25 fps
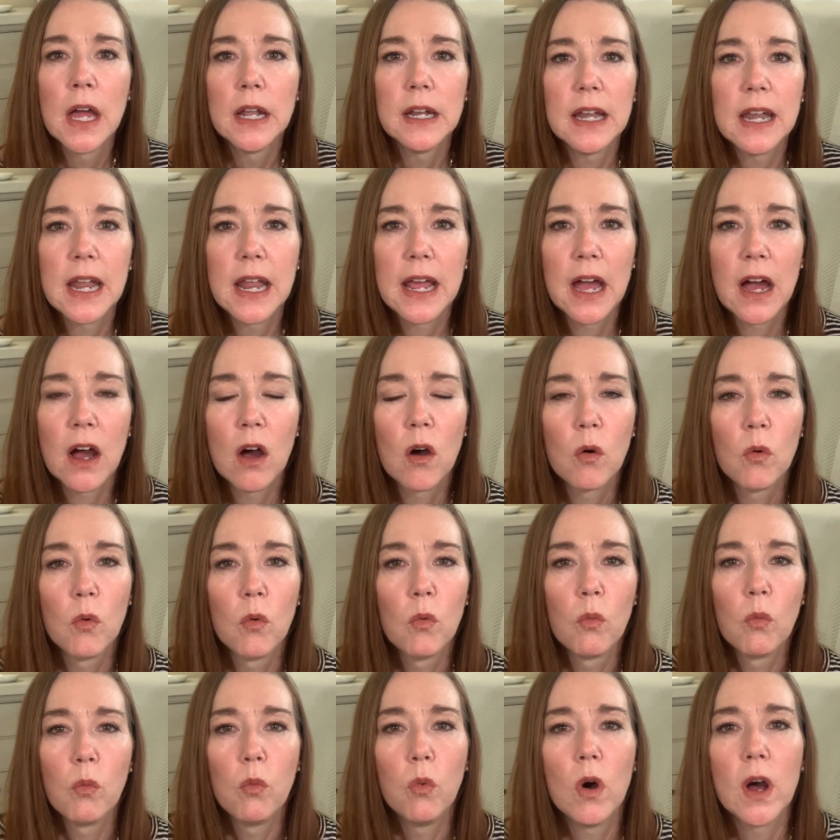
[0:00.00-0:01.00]
Now,
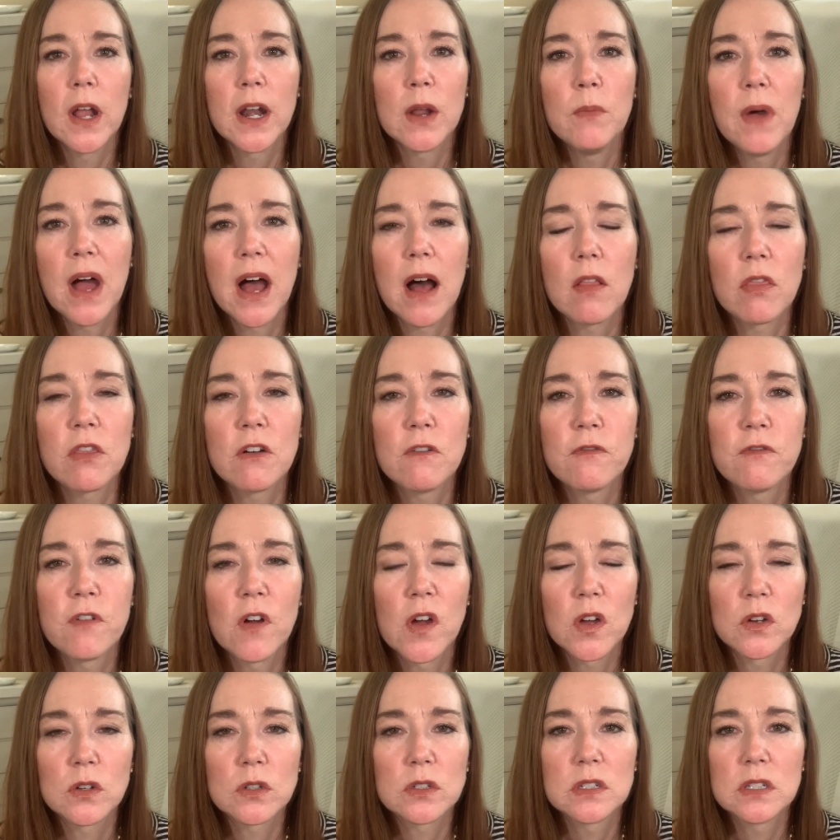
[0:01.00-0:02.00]
what about the
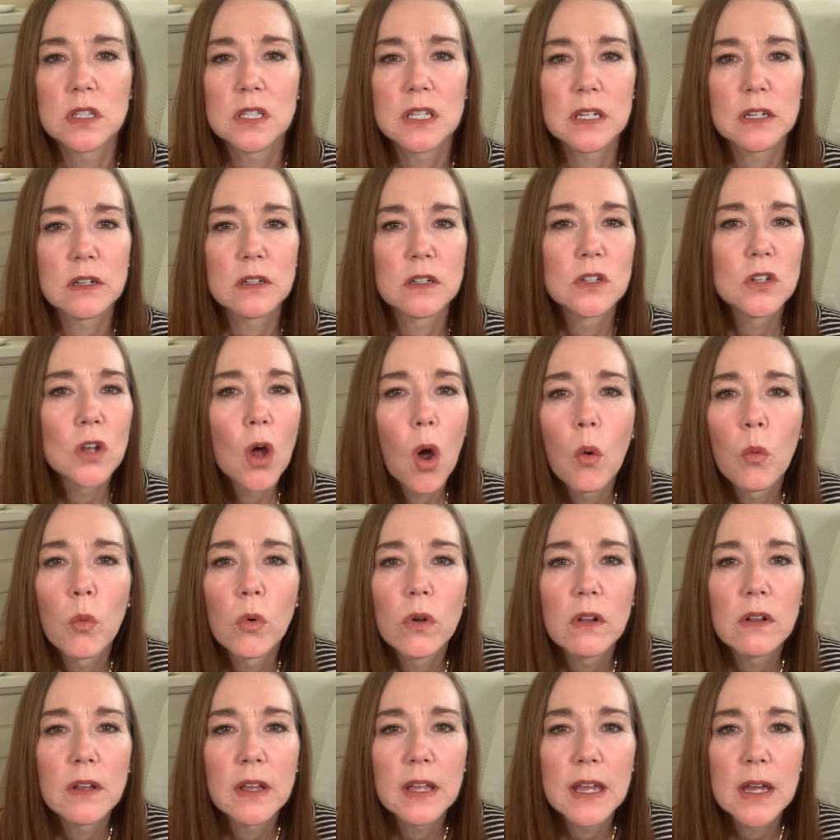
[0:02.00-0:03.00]
folks that don't
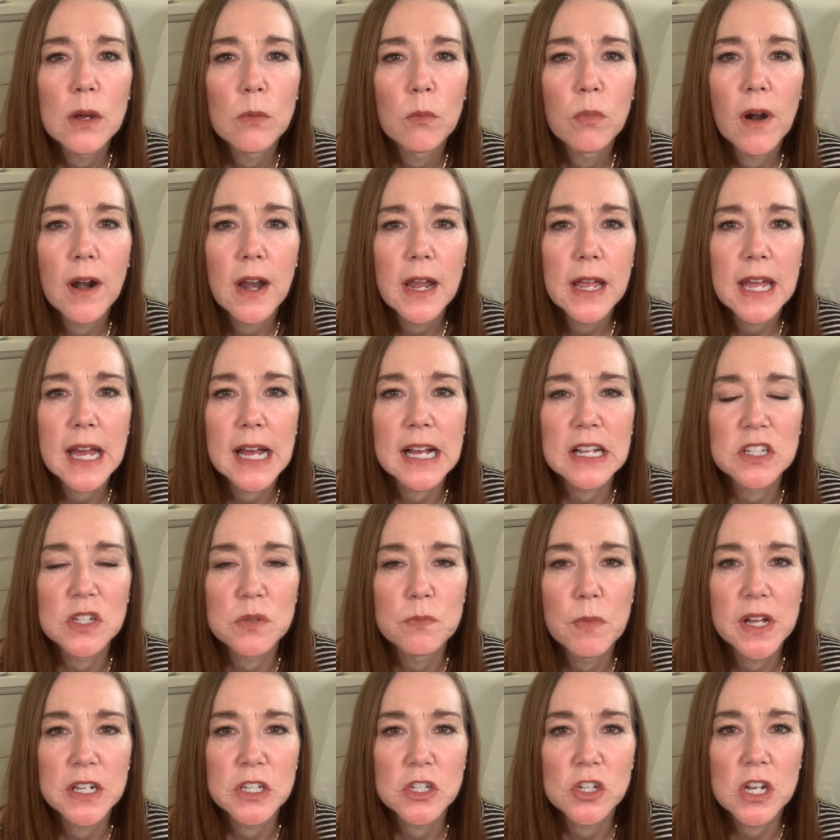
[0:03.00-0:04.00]
really get breakouts
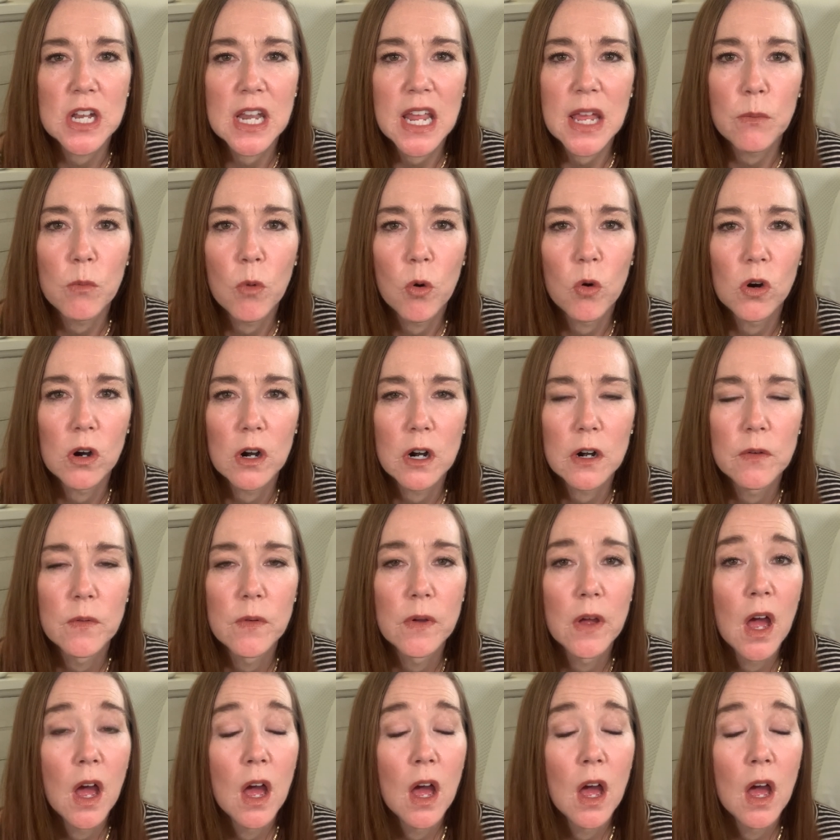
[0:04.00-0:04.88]
much anymore?